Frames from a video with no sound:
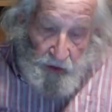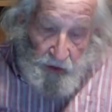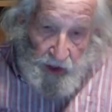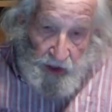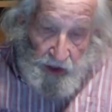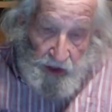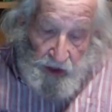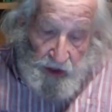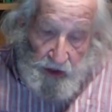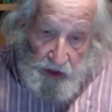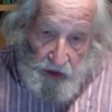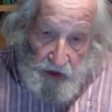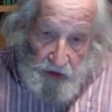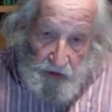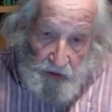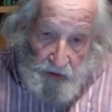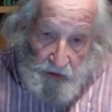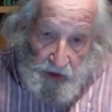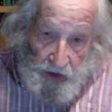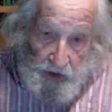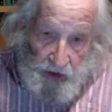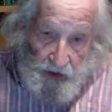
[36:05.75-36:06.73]
to deal
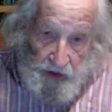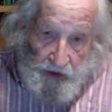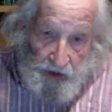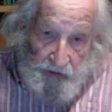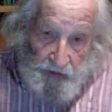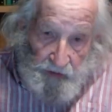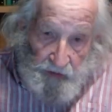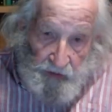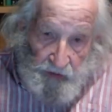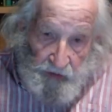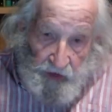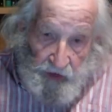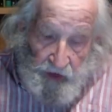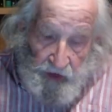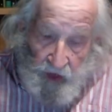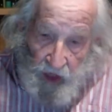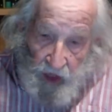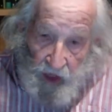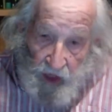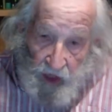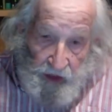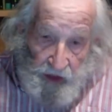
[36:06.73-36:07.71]
with it,
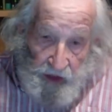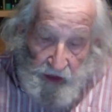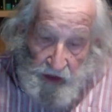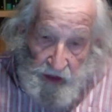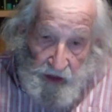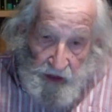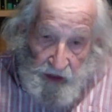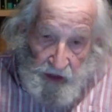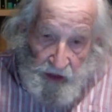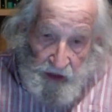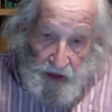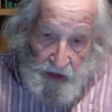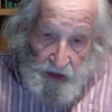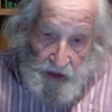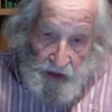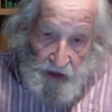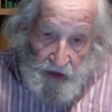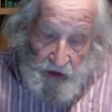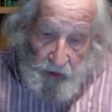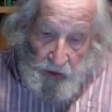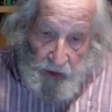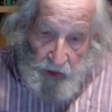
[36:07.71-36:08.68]
not
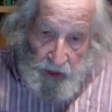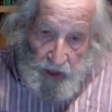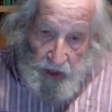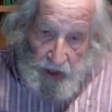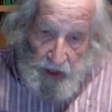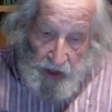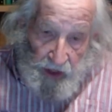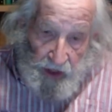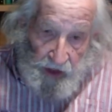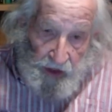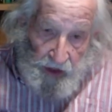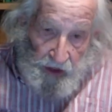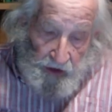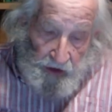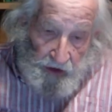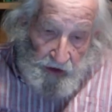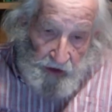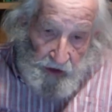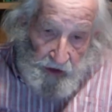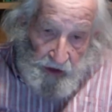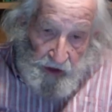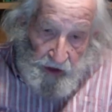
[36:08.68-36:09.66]
creating a
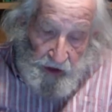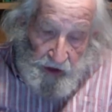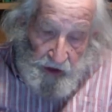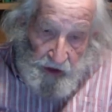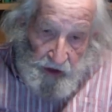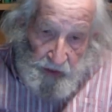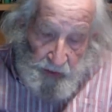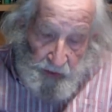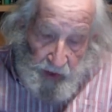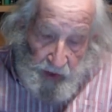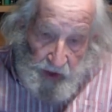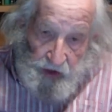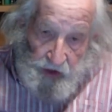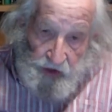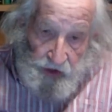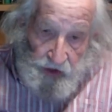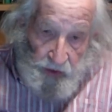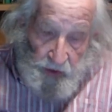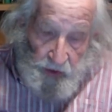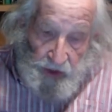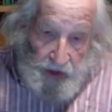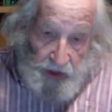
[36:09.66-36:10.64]

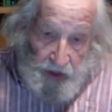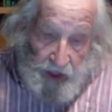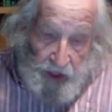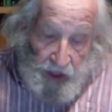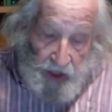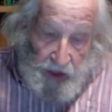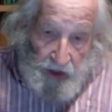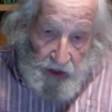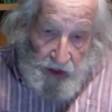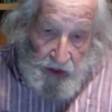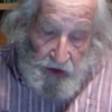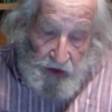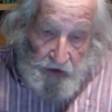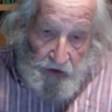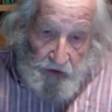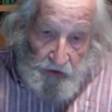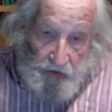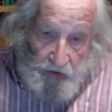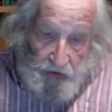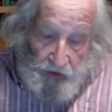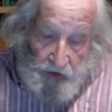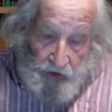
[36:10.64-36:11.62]
space where you can't
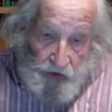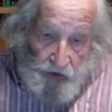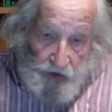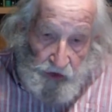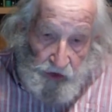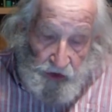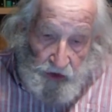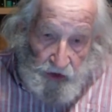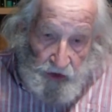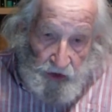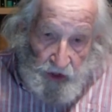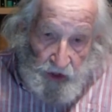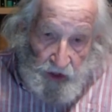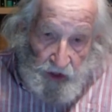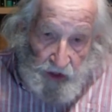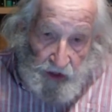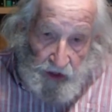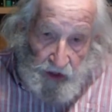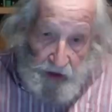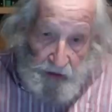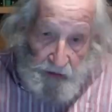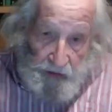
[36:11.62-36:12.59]
hear views you don't
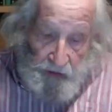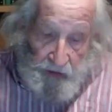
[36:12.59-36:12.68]
like.